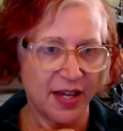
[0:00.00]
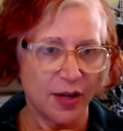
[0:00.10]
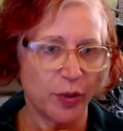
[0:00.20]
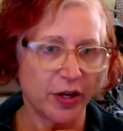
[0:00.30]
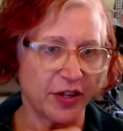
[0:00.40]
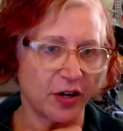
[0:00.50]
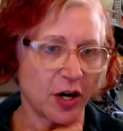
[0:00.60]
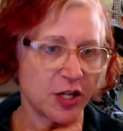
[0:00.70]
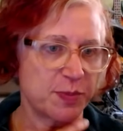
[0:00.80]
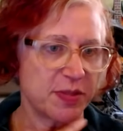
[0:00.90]
where there
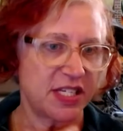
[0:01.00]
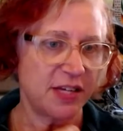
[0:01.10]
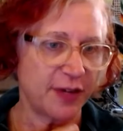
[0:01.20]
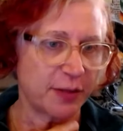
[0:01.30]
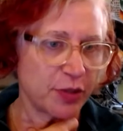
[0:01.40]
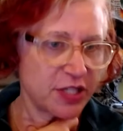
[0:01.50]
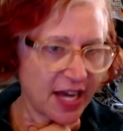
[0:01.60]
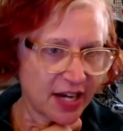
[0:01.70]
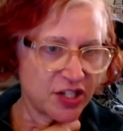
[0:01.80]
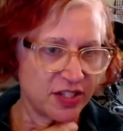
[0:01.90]
are specific
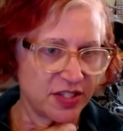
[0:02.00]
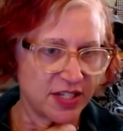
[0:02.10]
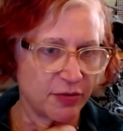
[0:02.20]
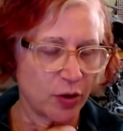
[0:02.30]
protections and